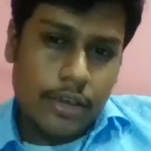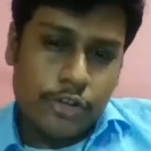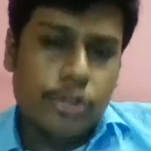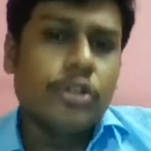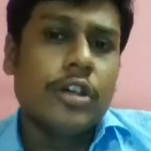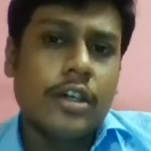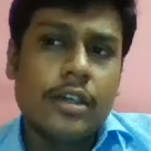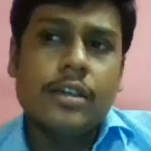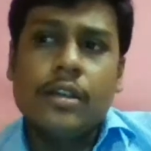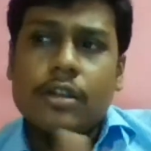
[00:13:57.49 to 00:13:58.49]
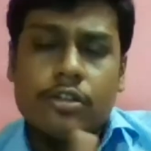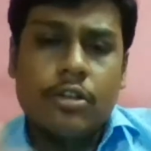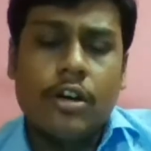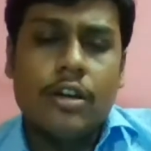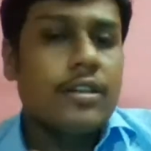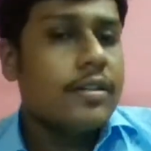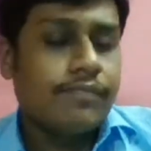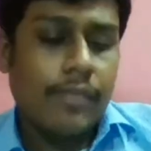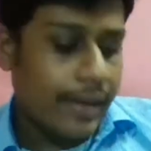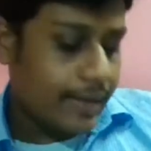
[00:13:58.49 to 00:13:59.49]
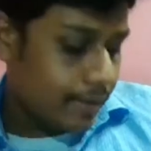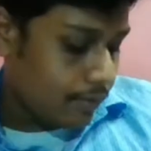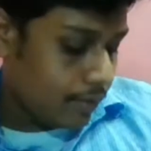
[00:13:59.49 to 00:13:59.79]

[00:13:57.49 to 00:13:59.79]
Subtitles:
sugar, salt, etc.